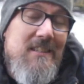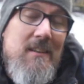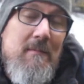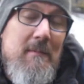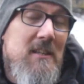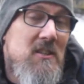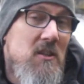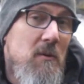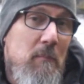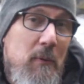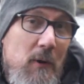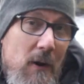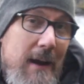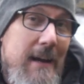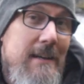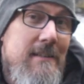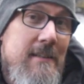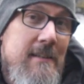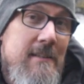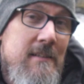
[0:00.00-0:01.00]
Some of the
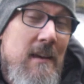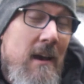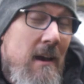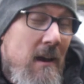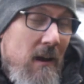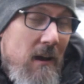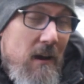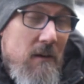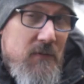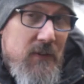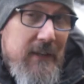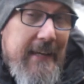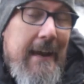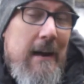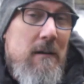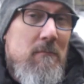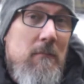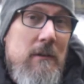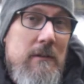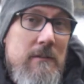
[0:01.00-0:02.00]
surprises of the
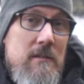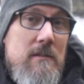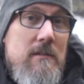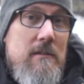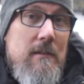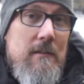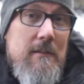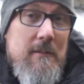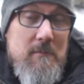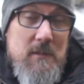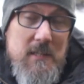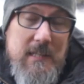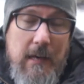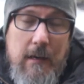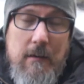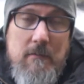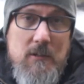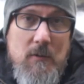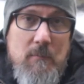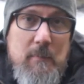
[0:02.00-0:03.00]
cameras
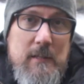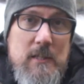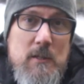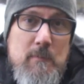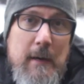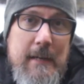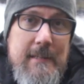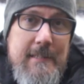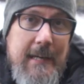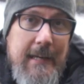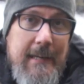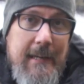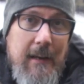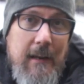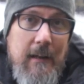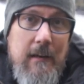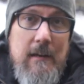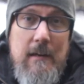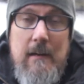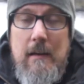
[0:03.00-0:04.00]
themselves have been
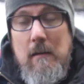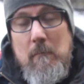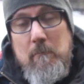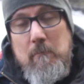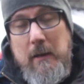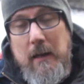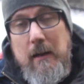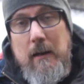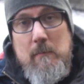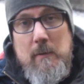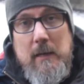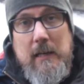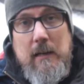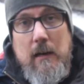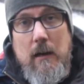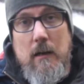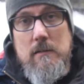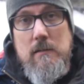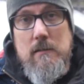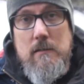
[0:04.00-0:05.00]
spectacular, purely
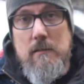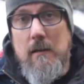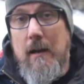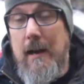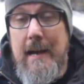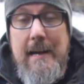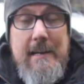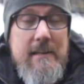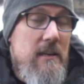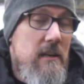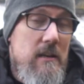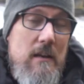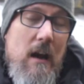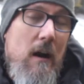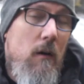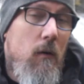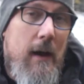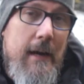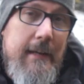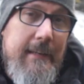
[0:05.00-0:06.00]
because I had
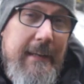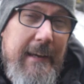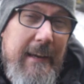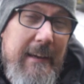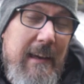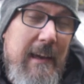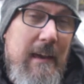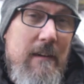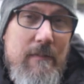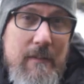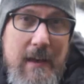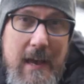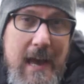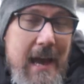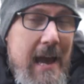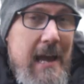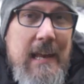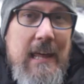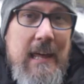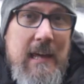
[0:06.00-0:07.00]
no idea if
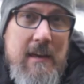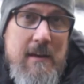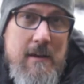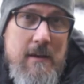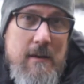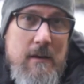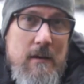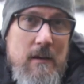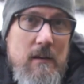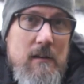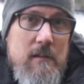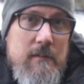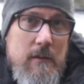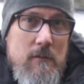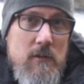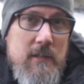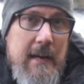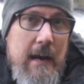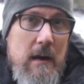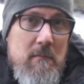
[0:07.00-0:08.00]
any of
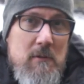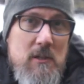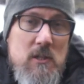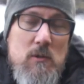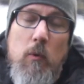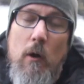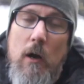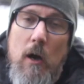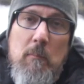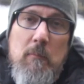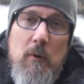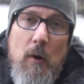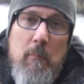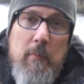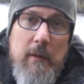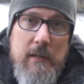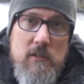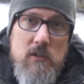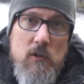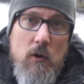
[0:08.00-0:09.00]
those cameras work
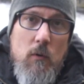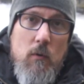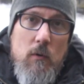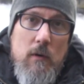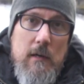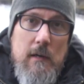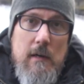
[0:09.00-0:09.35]
properly at all.